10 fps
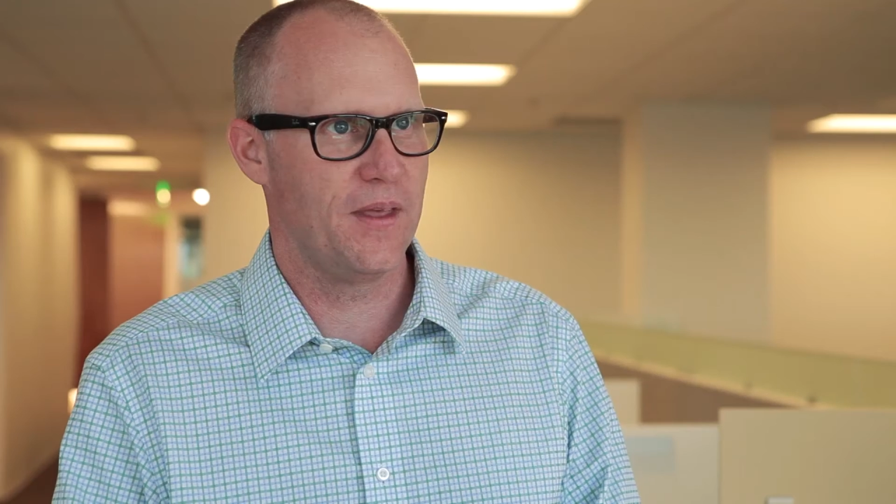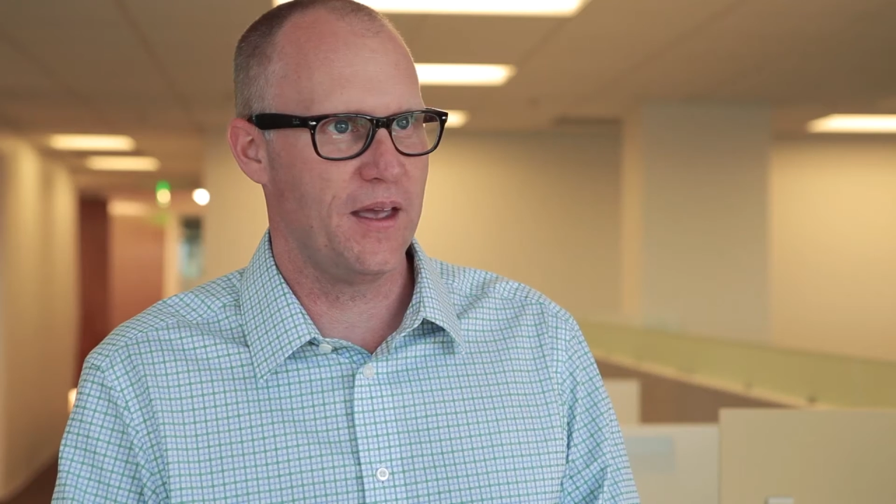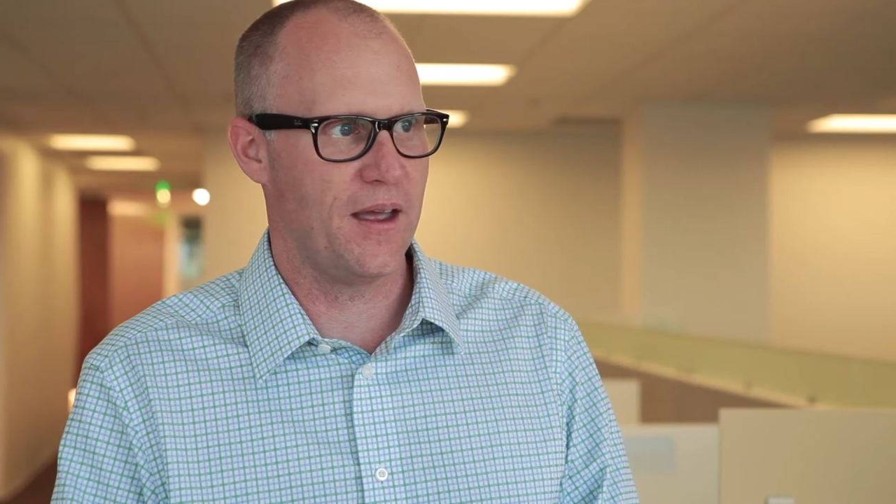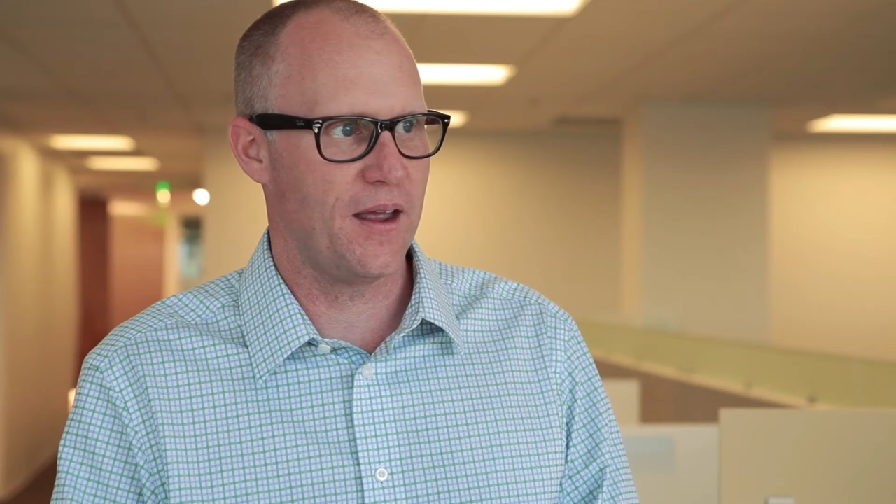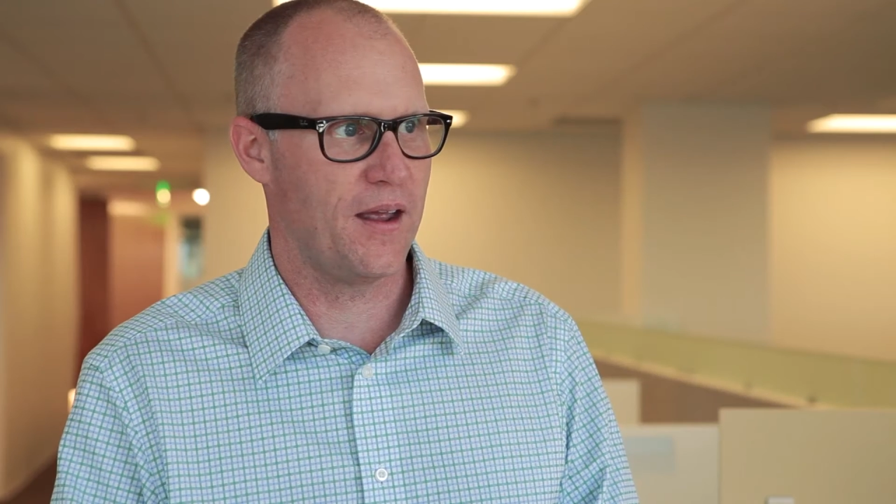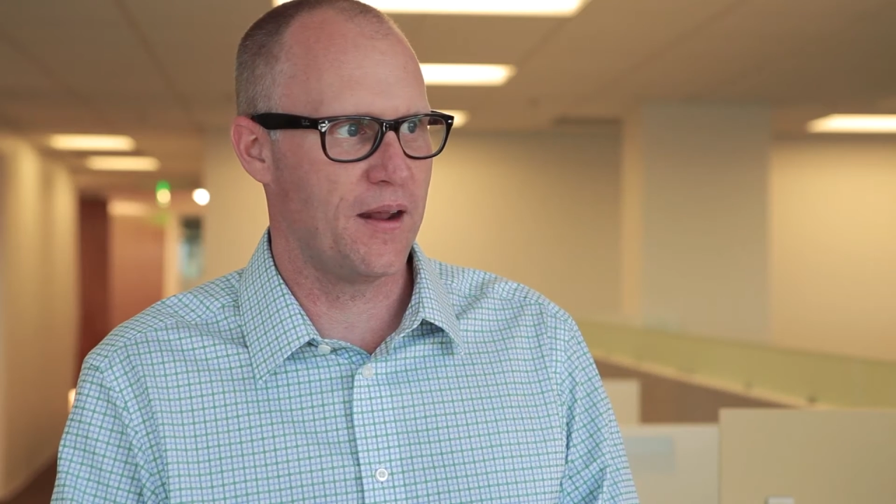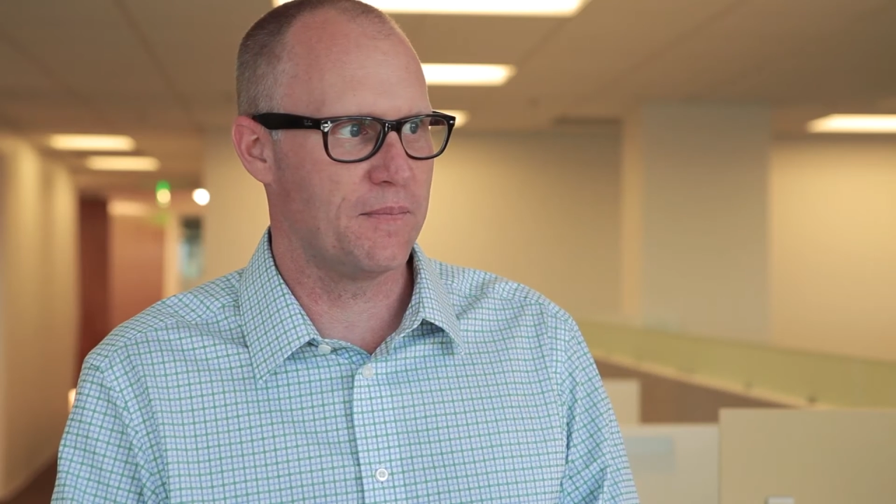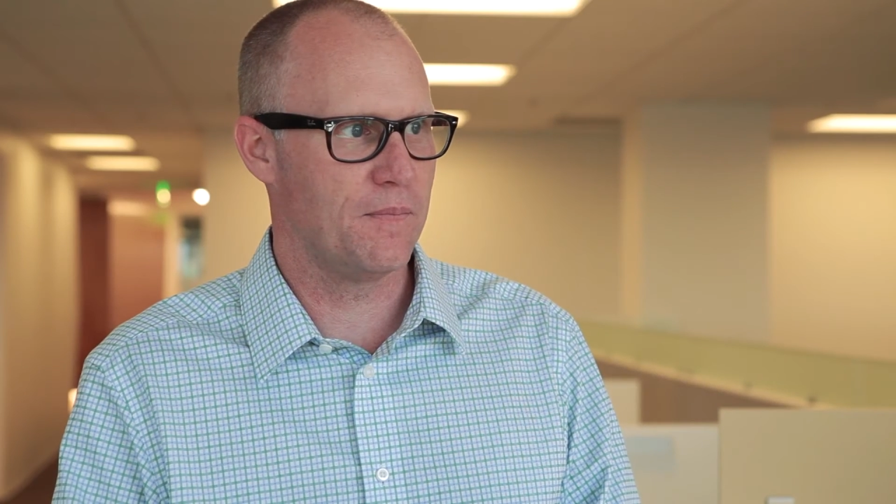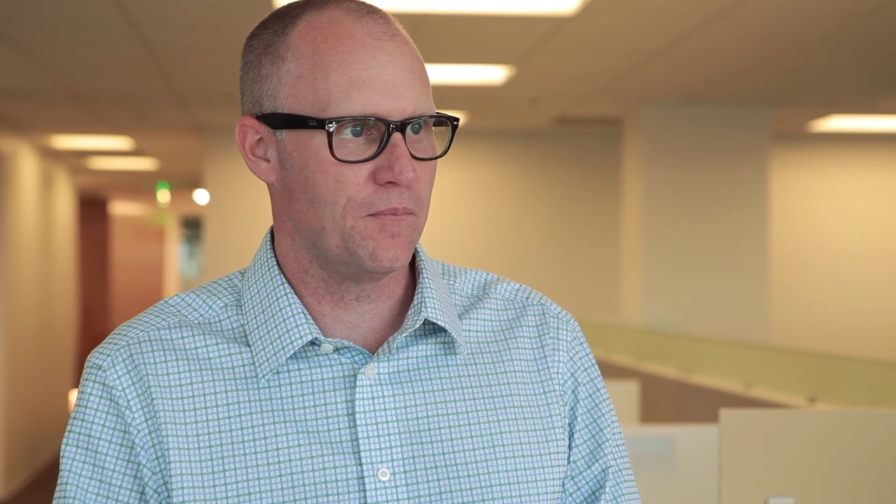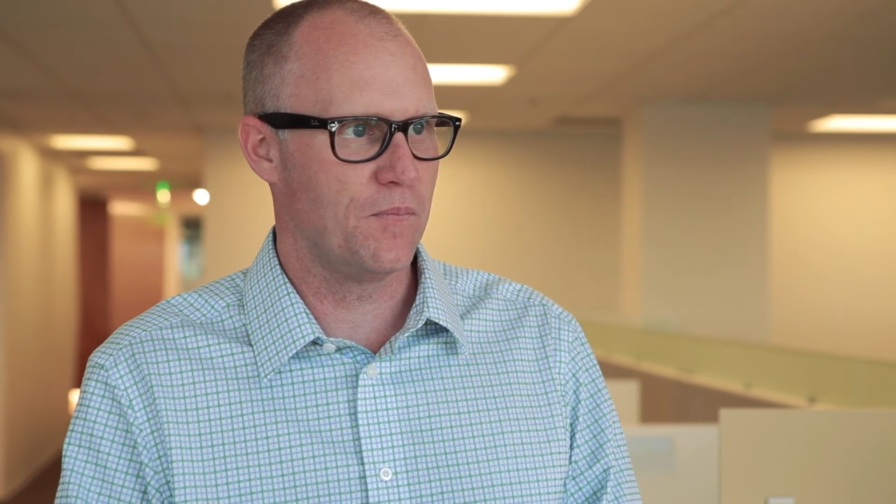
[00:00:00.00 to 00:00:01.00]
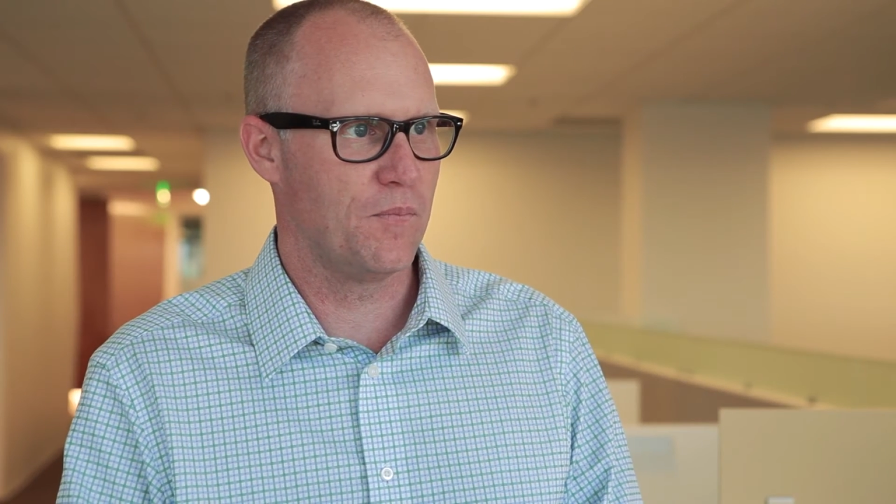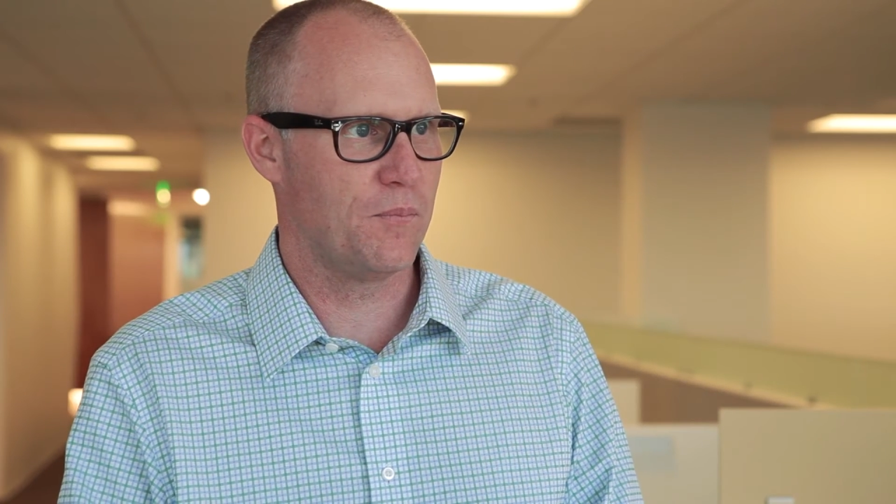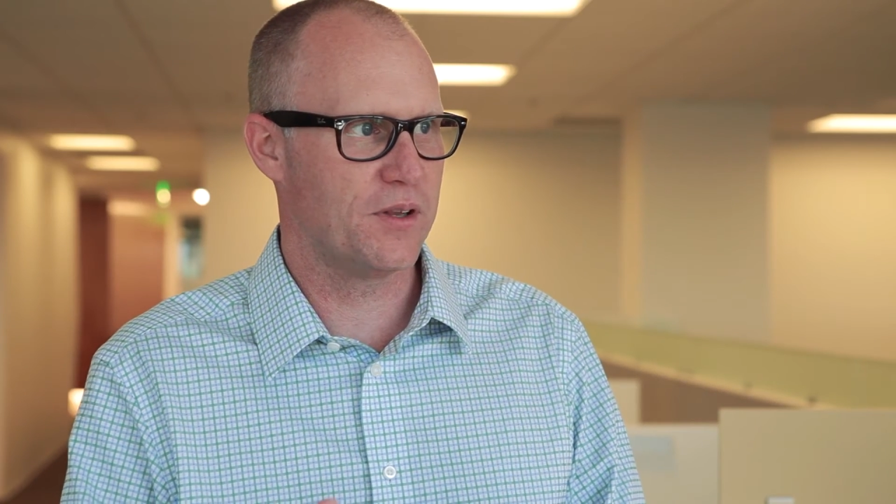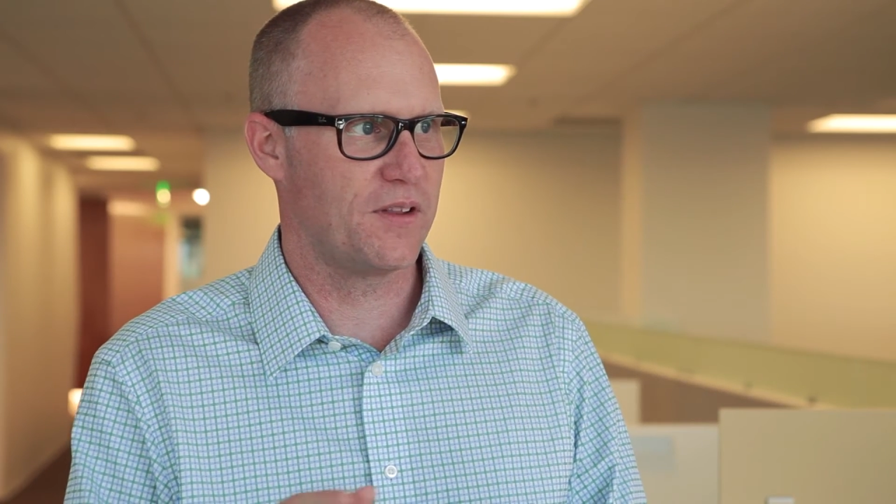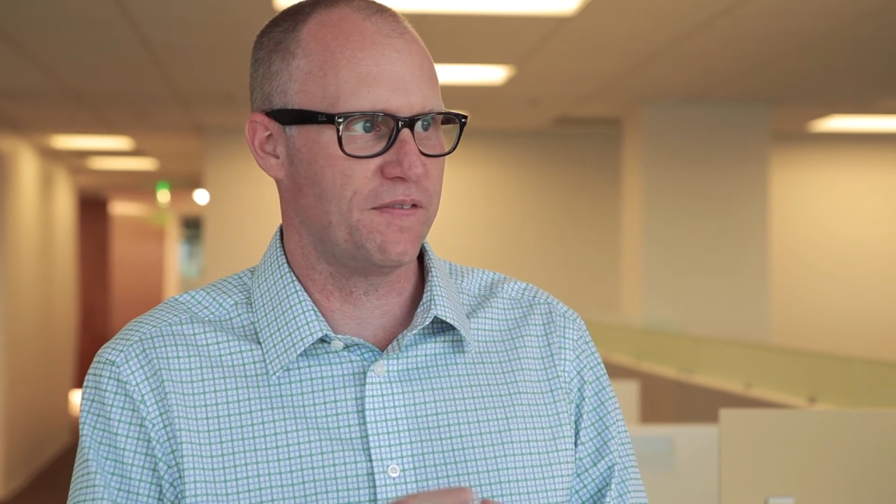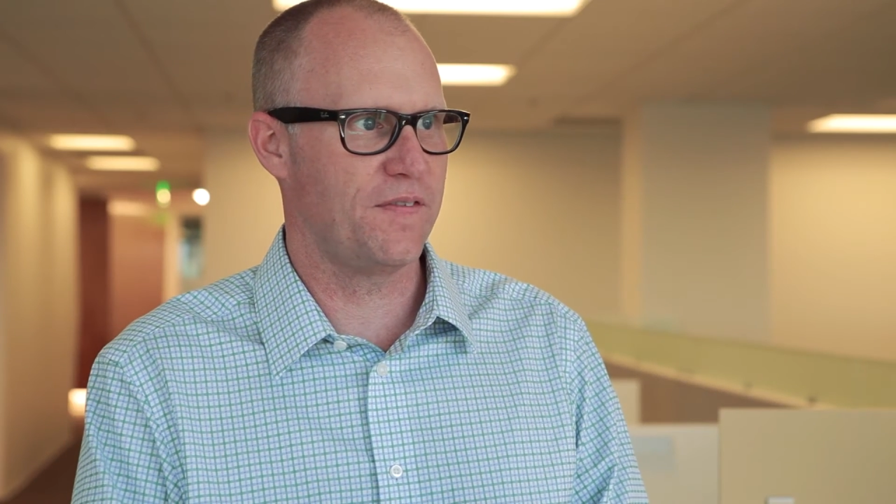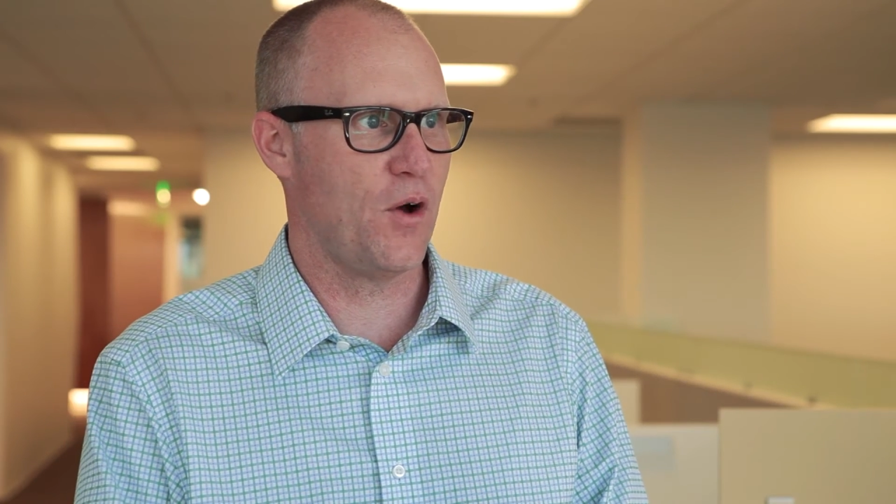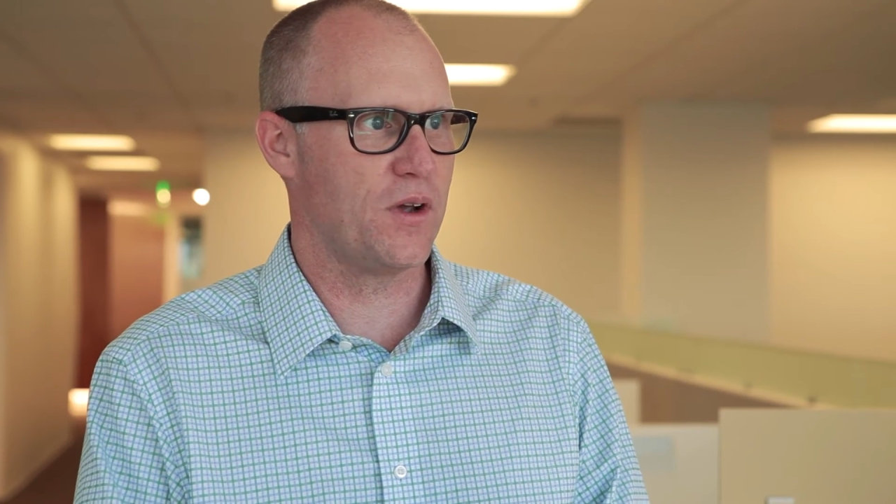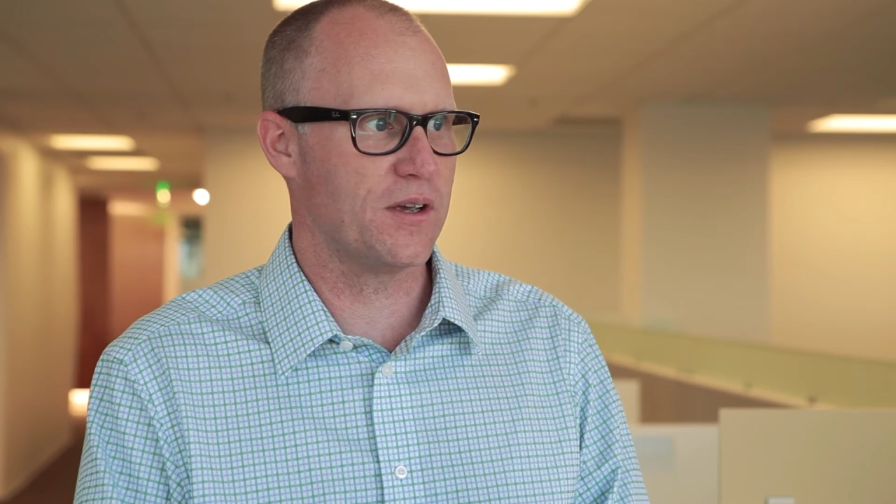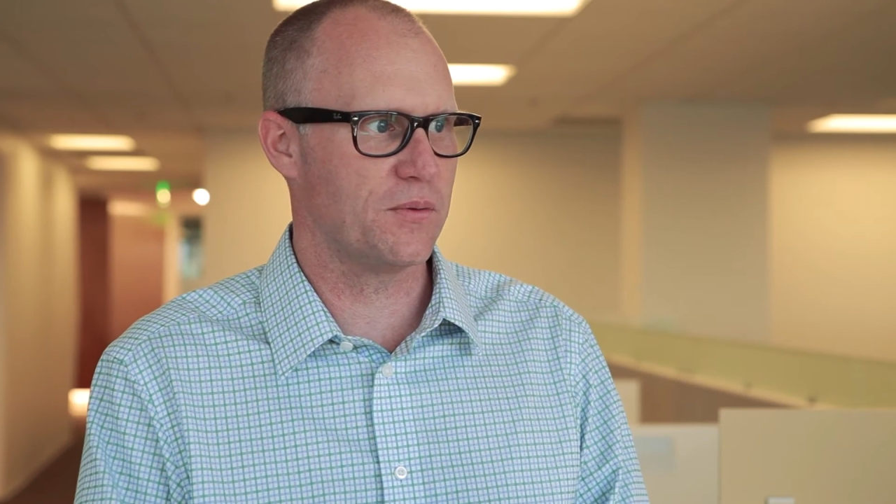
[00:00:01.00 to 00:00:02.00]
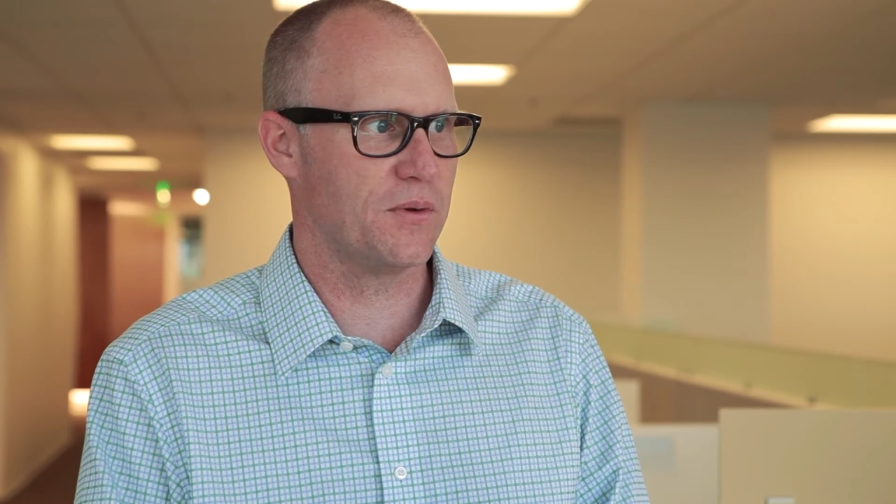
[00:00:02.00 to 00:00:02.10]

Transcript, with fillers: and put the focus